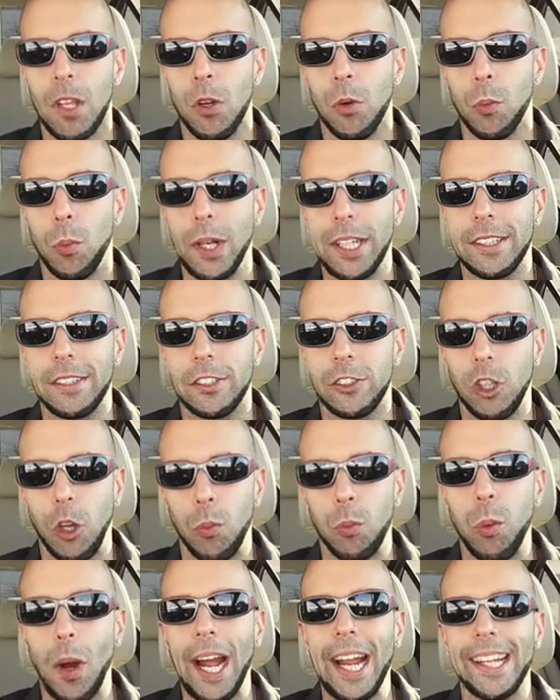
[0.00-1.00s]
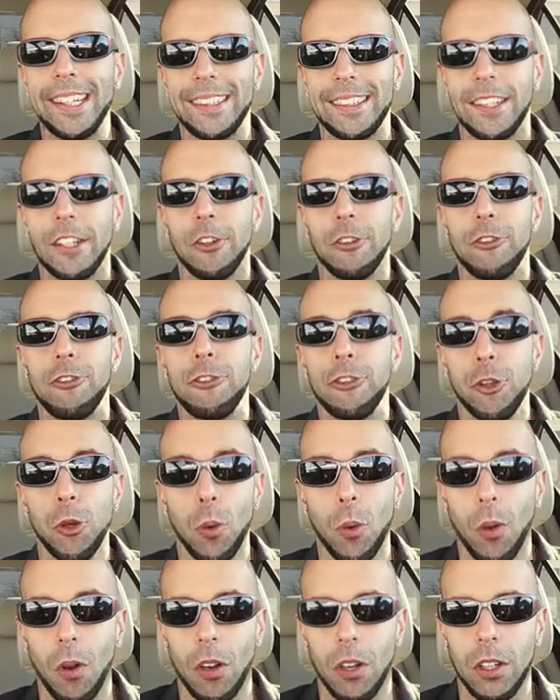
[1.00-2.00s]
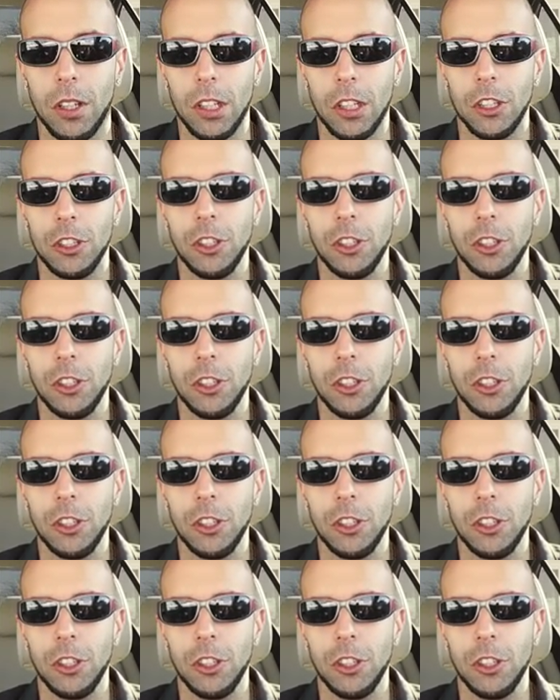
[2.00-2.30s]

with the right fuel,